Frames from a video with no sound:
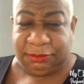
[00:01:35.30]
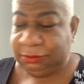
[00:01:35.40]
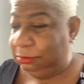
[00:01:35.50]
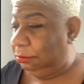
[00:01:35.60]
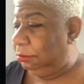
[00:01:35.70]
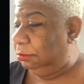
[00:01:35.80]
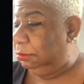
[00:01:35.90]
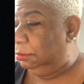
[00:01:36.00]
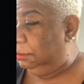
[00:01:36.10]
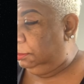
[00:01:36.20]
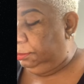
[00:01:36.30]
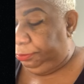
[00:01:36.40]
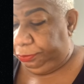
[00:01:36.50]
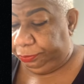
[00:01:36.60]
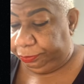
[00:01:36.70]

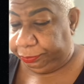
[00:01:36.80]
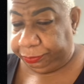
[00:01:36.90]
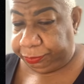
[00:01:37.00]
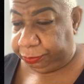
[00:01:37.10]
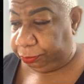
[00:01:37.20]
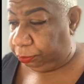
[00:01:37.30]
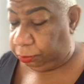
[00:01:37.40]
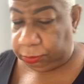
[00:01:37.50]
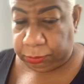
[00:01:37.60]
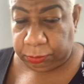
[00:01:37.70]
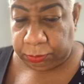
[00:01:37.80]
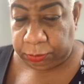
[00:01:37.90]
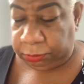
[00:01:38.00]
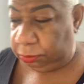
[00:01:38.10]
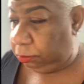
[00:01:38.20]

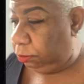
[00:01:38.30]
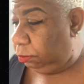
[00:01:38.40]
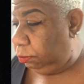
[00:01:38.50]
(no one is talking)